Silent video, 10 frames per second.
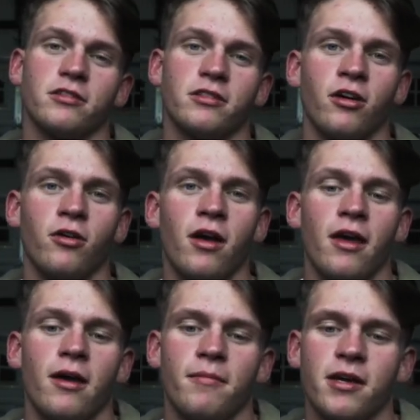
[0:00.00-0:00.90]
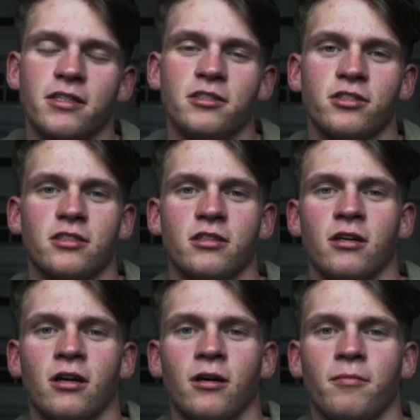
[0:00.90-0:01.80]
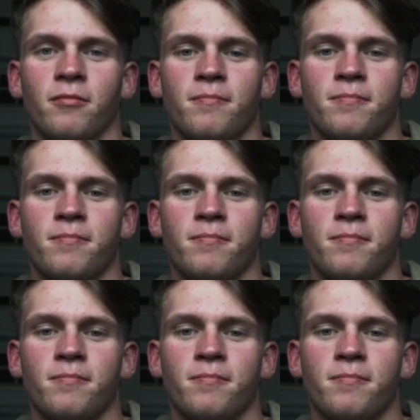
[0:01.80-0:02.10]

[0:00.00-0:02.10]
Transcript: So basically just I